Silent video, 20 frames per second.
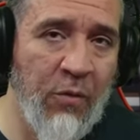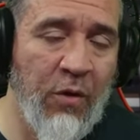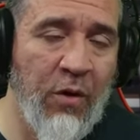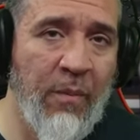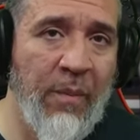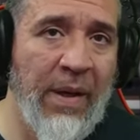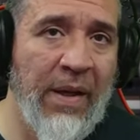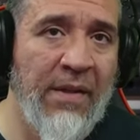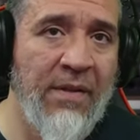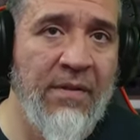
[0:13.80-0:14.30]

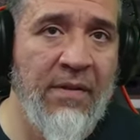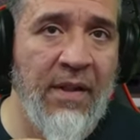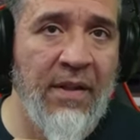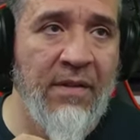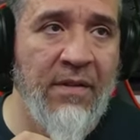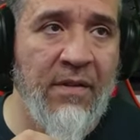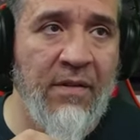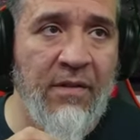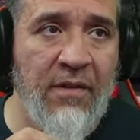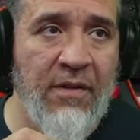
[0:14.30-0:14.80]
rubber band
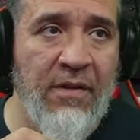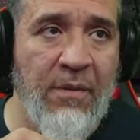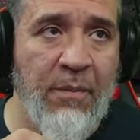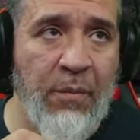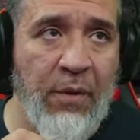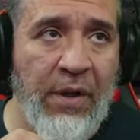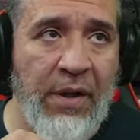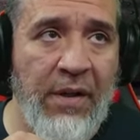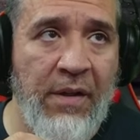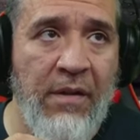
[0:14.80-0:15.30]
stays, doesn't
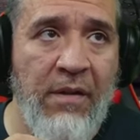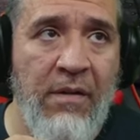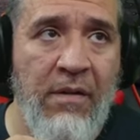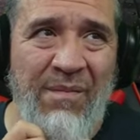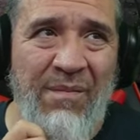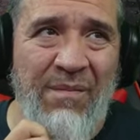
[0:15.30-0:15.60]
break.